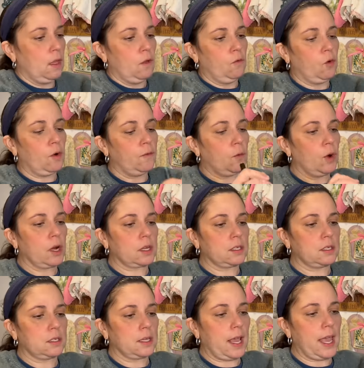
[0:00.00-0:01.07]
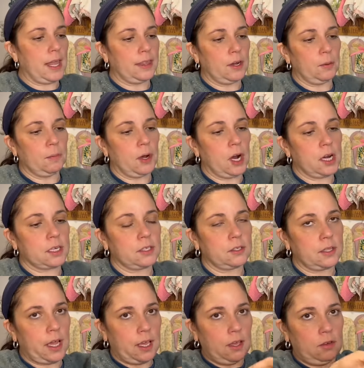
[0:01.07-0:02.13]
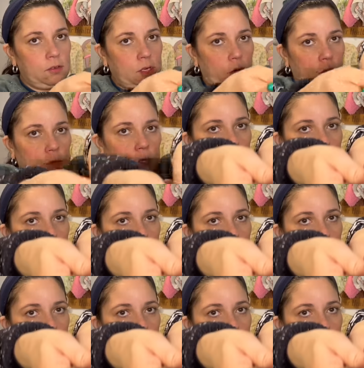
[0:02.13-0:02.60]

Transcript: Four forks, and they're marked so that you don't